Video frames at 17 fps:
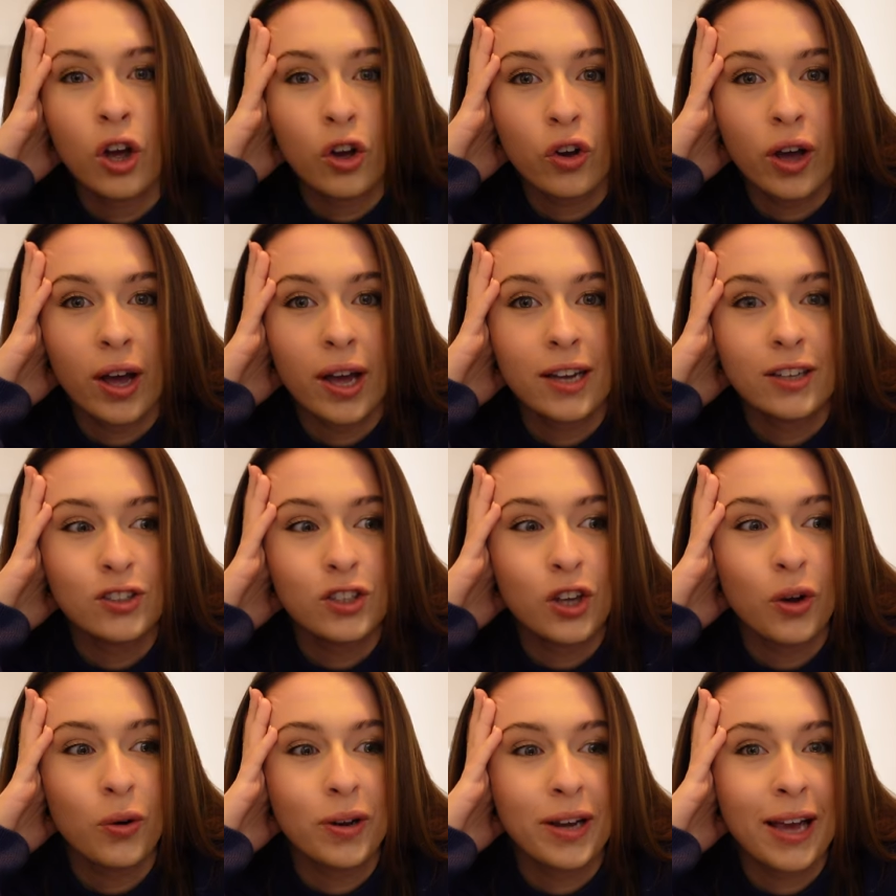Okay,
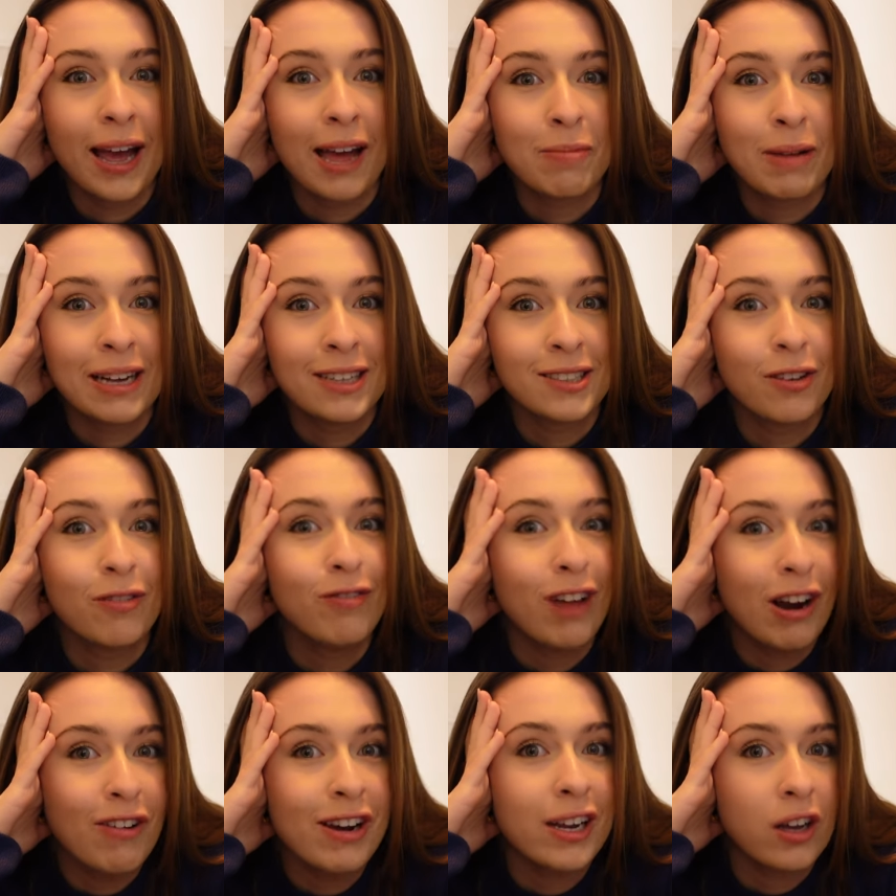so Cam has
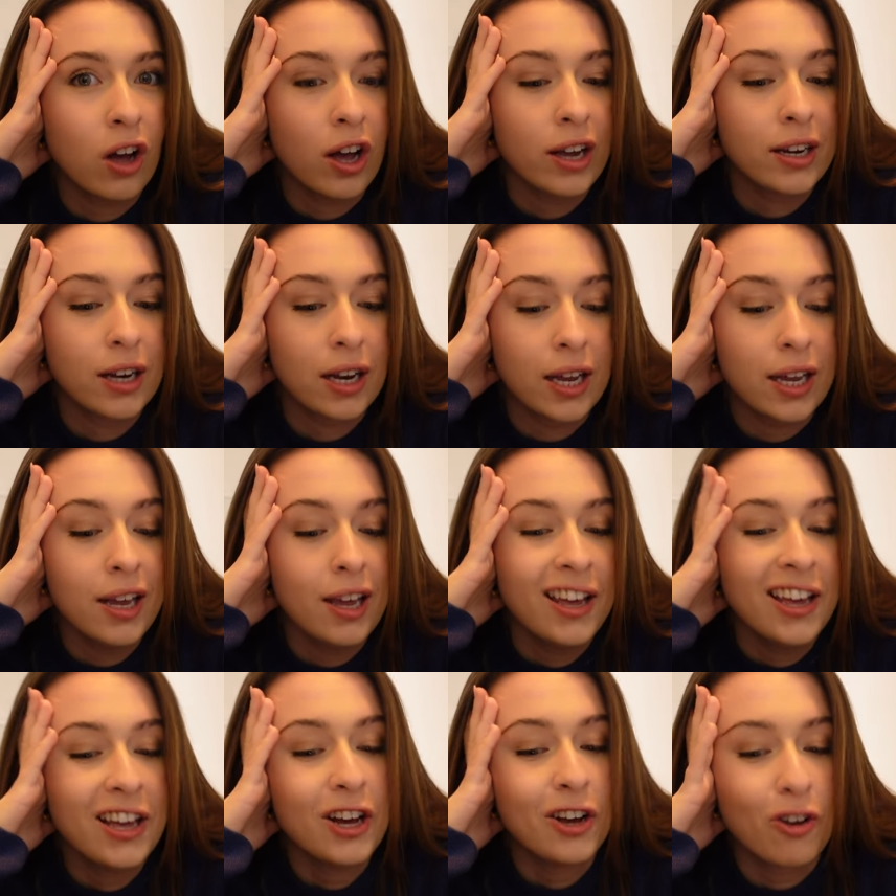very kindly
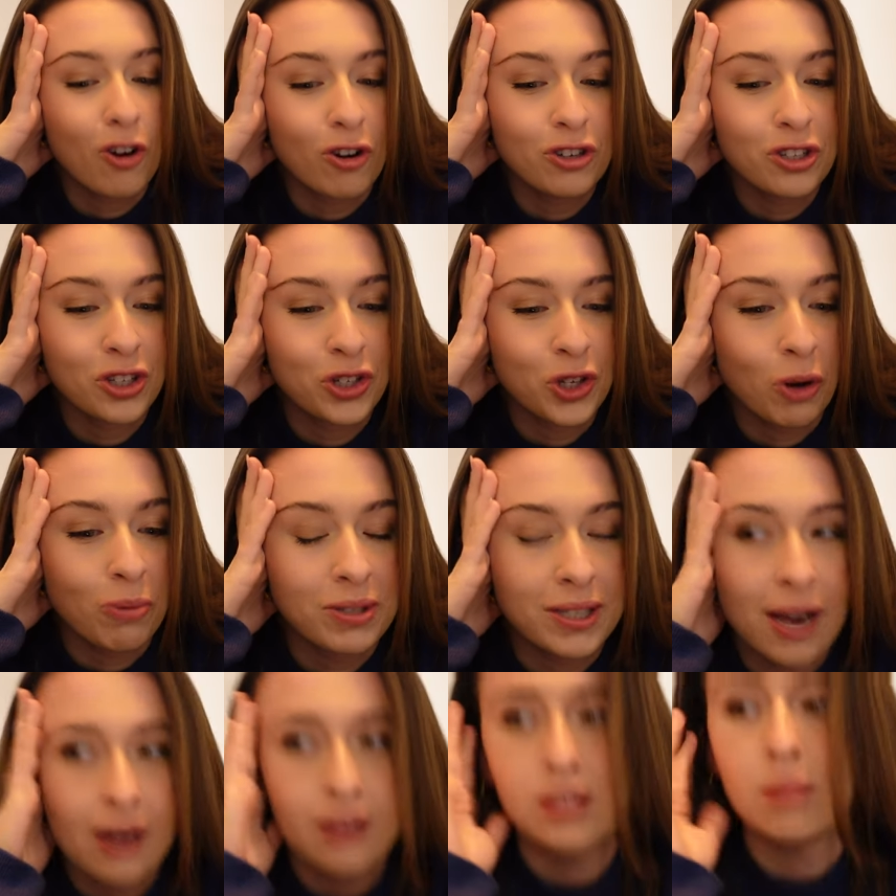gone to the shops to
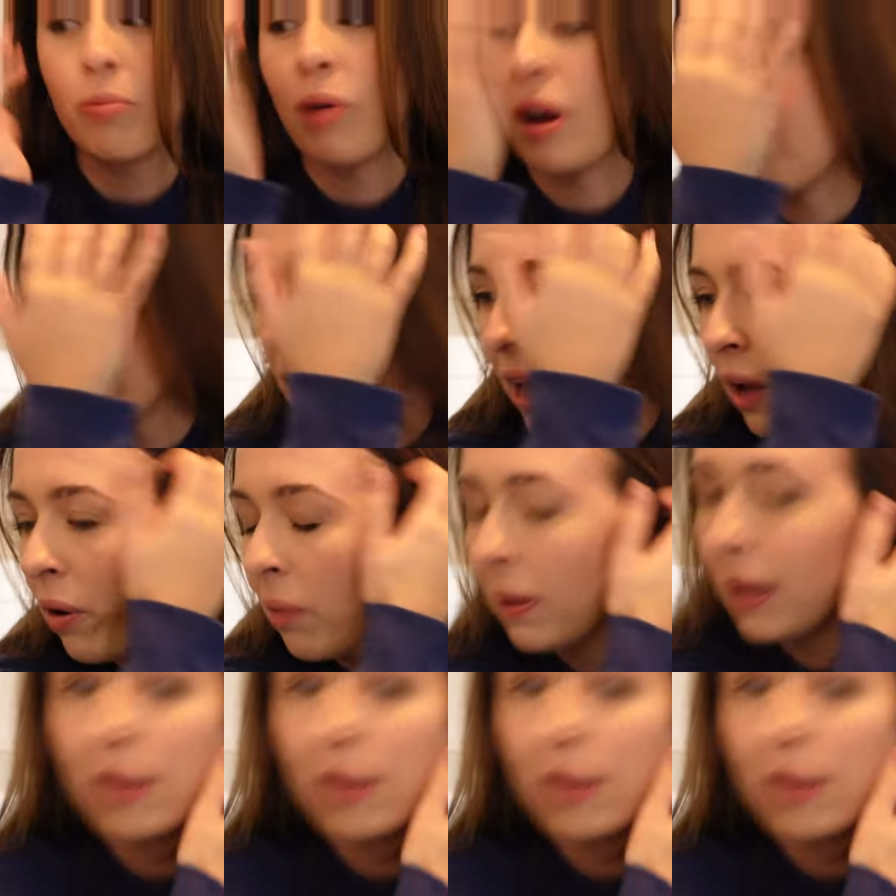get us some bread flour, but